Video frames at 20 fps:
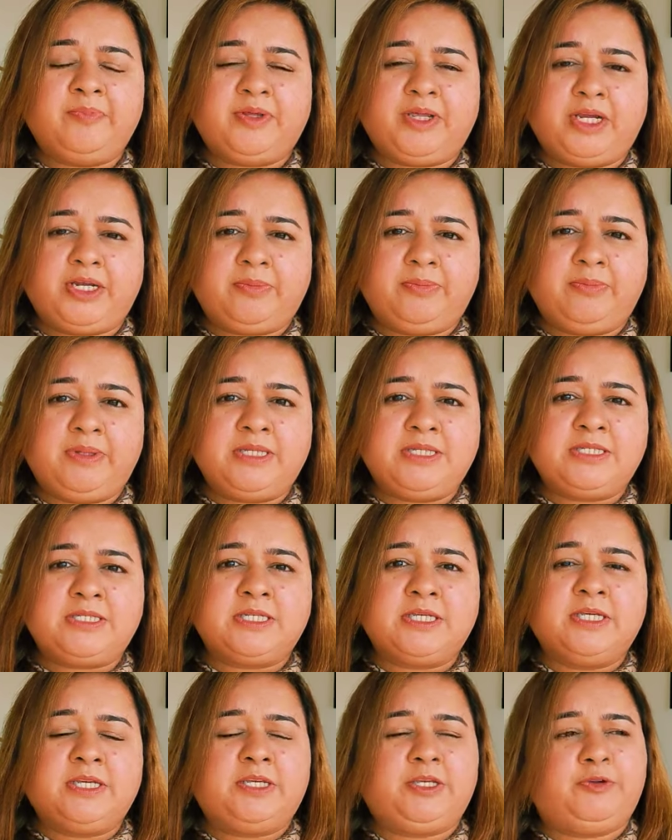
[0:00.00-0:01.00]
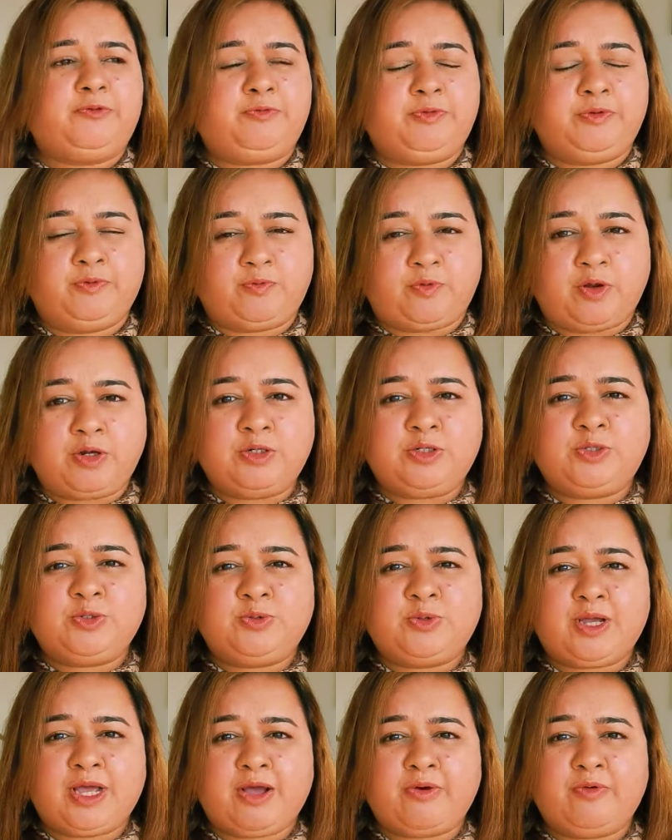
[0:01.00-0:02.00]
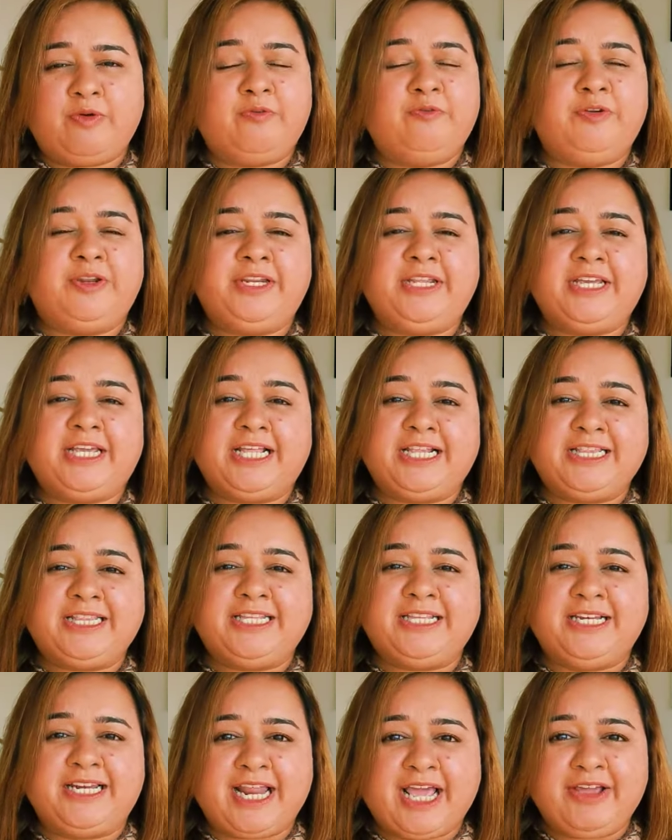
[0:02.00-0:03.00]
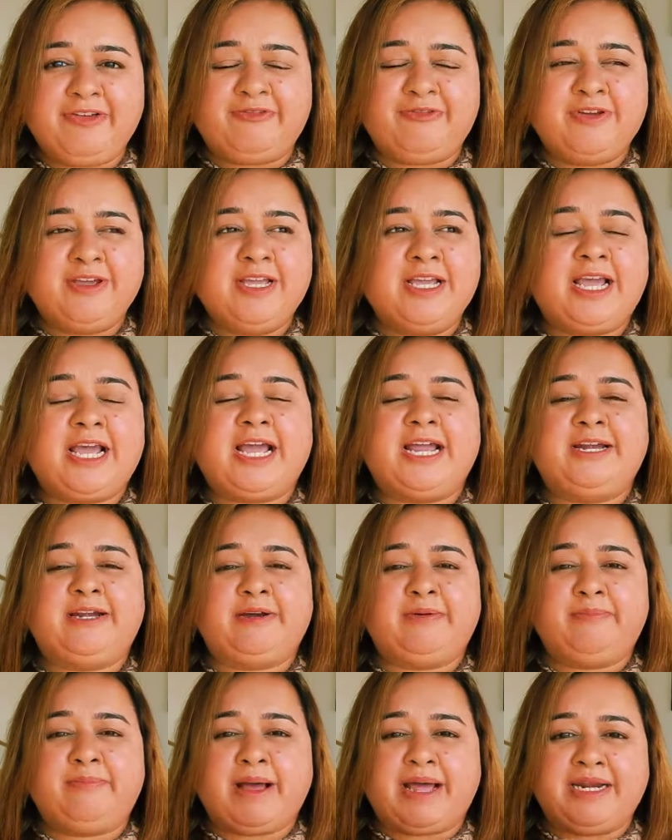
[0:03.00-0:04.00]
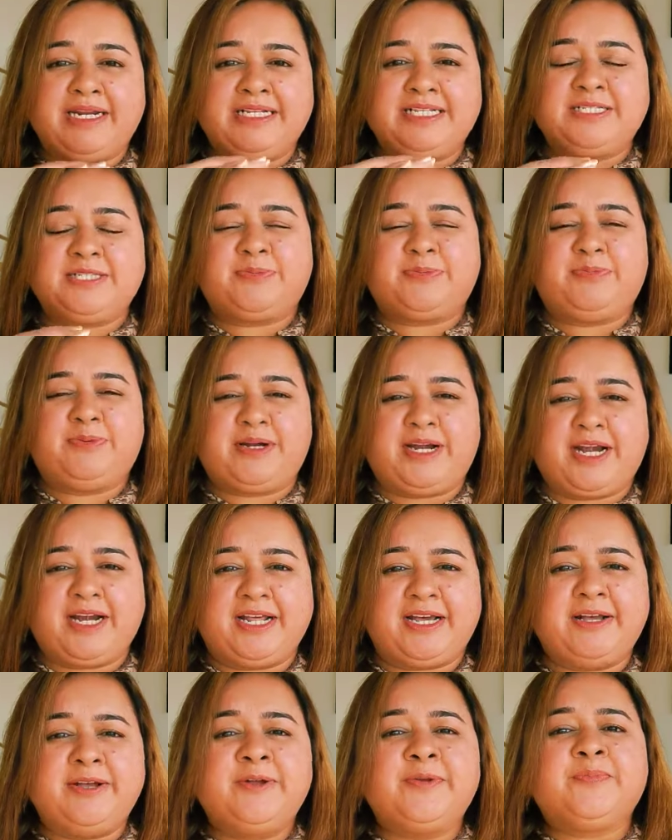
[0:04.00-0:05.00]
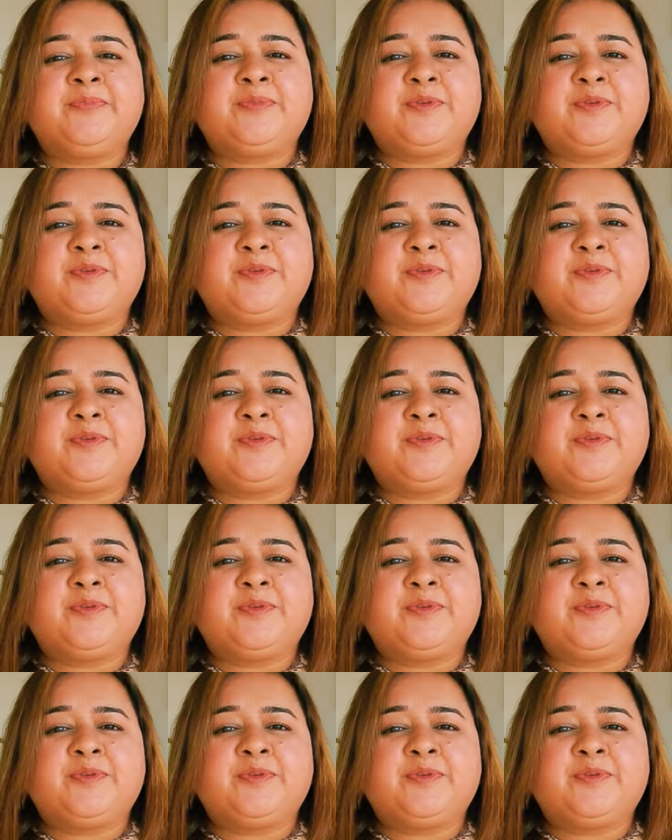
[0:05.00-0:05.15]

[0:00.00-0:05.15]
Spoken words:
it means if we want to have a very healthy life and a balanced prana,